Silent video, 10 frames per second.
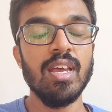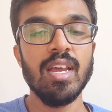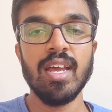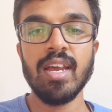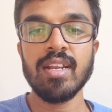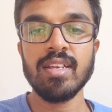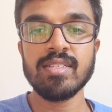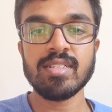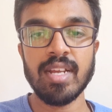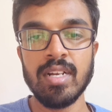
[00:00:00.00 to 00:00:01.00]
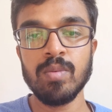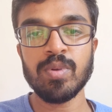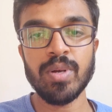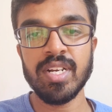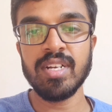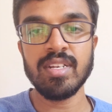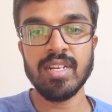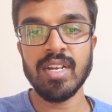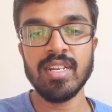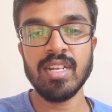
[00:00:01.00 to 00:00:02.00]
and it's trying to provide
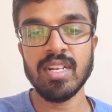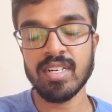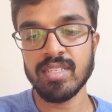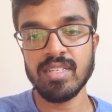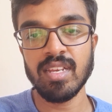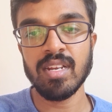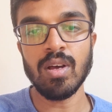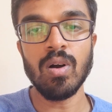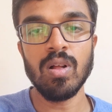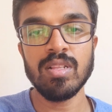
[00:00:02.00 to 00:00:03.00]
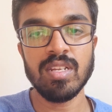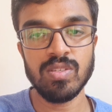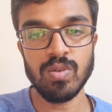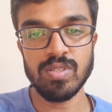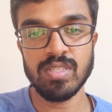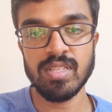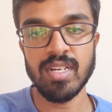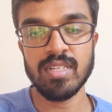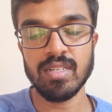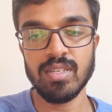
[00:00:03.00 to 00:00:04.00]
internet and electricity and all the resources that